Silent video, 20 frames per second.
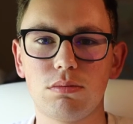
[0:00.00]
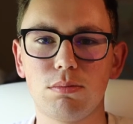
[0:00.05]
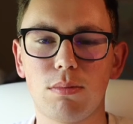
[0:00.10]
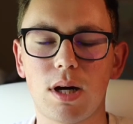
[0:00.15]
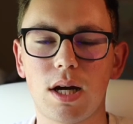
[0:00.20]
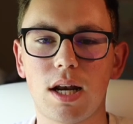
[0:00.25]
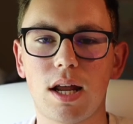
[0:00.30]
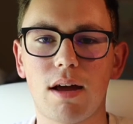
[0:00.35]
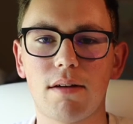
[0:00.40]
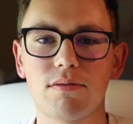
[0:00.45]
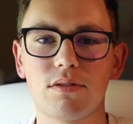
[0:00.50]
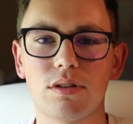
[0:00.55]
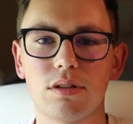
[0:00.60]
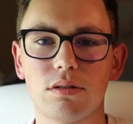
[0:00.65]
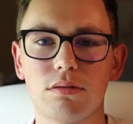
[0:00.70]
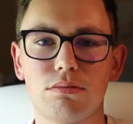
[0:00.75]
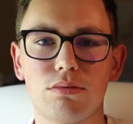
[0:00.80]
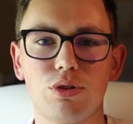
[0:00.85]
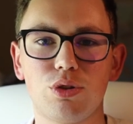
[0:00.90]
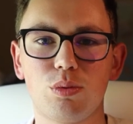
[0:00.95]
might have to
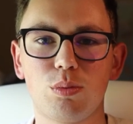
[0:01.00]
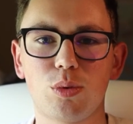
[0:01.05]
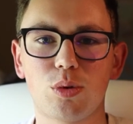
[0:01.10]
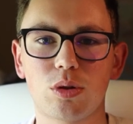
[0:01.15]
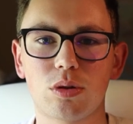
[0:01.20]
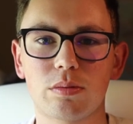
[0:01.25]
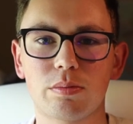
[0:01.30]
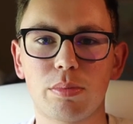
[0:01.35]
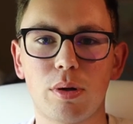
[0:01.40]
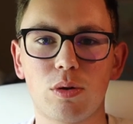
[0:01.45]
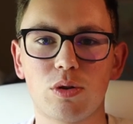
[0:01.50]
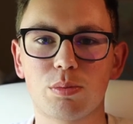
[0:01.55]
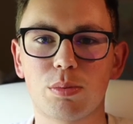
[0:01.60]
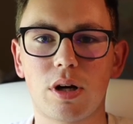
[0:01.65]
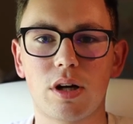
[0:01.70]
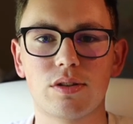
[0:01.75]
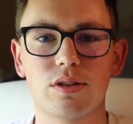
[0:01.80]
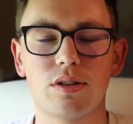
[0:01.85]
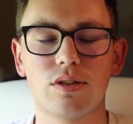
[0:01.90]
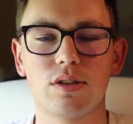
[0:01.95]
do more
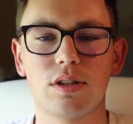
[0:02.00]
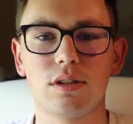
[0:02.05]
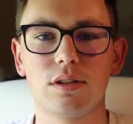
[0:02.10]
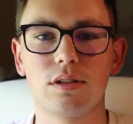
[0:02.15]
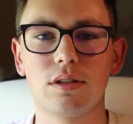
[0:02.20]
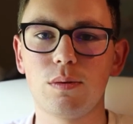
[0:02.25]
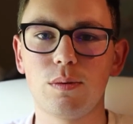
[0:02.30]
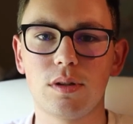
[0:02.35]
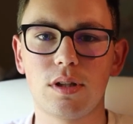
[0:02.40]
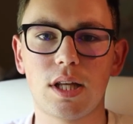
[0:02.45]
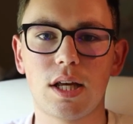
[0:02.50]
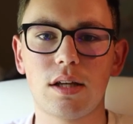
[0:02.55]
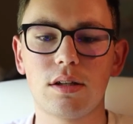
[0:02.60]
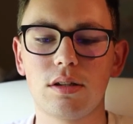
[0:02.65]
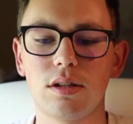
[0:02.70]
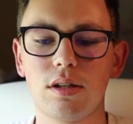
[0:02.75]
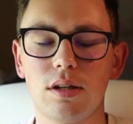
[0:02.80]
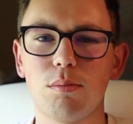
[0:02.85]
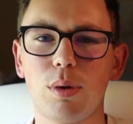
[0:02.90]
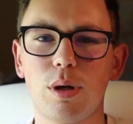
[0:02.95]
post-processing with that,
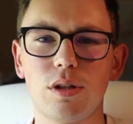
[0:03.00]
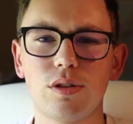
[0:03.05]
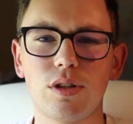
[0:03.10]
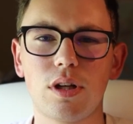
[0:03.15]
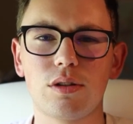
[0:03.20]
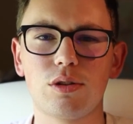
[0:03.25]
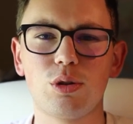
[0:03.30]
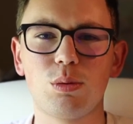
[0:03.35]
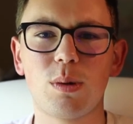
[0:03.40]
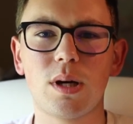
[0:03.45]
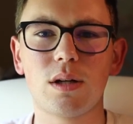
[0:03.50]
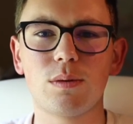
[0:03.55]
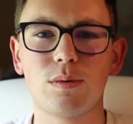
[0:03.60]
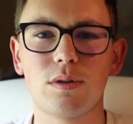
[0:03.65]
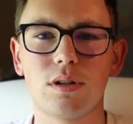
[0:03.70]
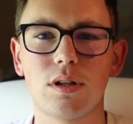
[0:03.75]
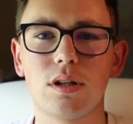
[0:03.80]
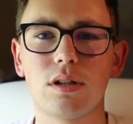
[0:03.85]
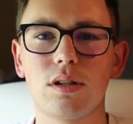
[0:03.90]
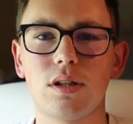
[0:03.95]
but it's not too bad where
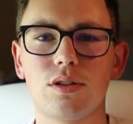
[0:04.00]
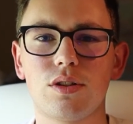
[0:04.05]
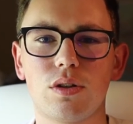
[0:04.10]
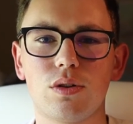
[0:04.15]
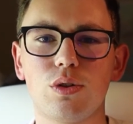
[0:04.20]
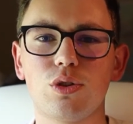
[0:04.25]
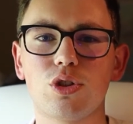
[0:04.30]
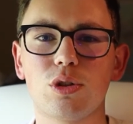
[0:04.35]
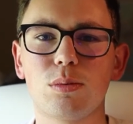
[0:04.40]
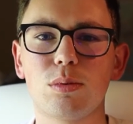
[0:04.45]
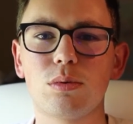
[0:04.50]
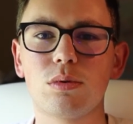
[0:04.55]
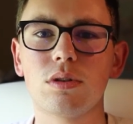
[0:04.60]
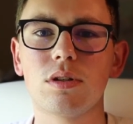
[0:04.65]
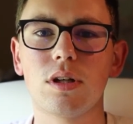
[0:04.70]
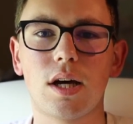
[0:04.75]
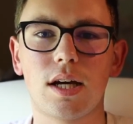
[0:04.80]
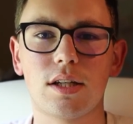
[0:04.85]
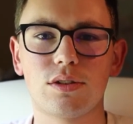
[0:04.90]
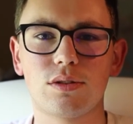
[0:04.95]
it's unusable.
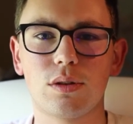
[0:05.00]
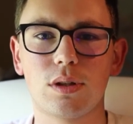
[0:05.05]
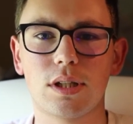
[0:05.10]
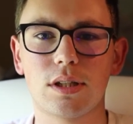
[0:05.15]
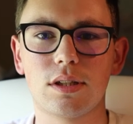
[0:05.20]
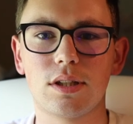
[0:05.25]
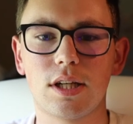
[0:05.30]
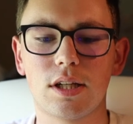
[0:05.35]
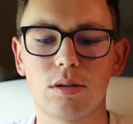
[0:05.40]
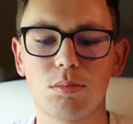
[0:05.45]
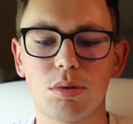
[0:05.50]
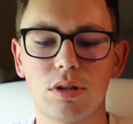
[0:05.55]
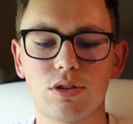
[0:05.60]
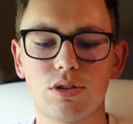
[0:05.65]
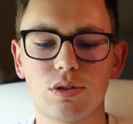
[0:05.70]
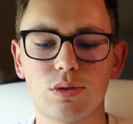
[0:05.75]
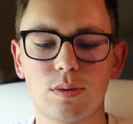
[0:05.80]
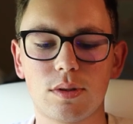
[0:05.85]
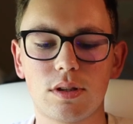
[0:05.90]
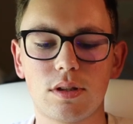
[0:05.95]
I still like taking
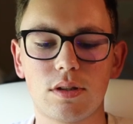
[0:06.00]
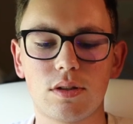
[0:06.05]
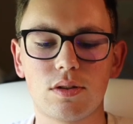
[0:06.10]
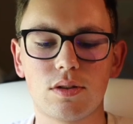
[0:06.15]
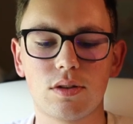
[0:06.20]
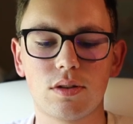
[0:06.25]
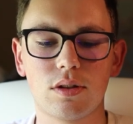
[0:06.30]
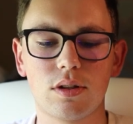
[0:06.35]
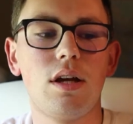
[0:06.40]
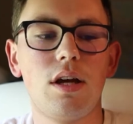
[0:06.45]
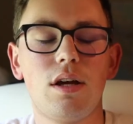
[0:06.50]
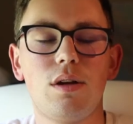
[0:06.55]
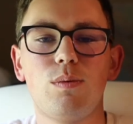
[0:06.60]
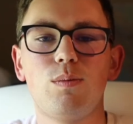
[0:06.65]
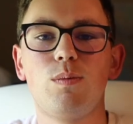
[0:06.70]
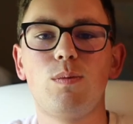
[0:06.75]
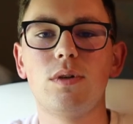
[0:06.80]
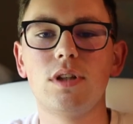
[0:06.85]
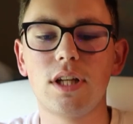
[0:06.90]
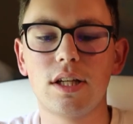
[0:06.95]
pictures with this. And
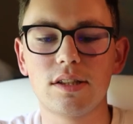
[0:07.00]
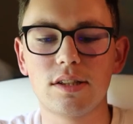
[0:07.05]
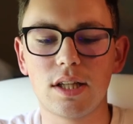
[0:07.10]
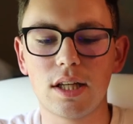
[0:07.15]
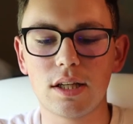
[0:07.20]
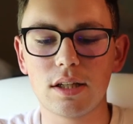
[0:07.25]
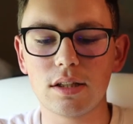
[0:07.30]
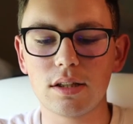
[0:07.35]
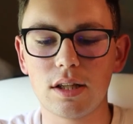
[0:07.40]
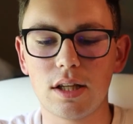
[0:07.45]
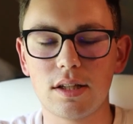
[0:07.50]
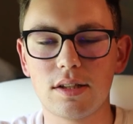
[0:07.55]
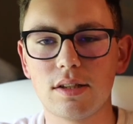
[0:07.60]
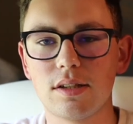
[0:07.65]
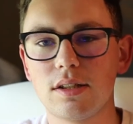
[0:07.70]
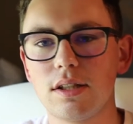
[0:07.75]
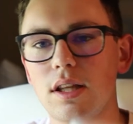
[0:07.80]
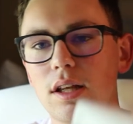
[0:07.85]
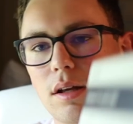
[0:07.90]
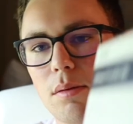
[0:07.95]
one last thing, this is
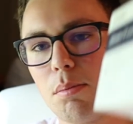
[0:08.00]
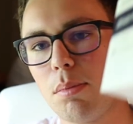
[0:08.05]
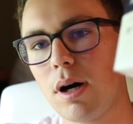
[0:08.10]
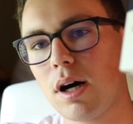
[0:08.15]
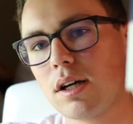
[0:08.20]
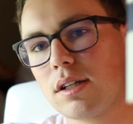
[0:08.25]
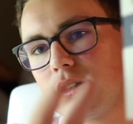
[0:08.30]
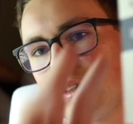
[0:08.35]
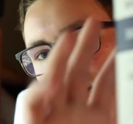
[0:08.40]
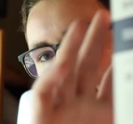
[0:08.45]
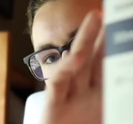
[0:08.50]
the box that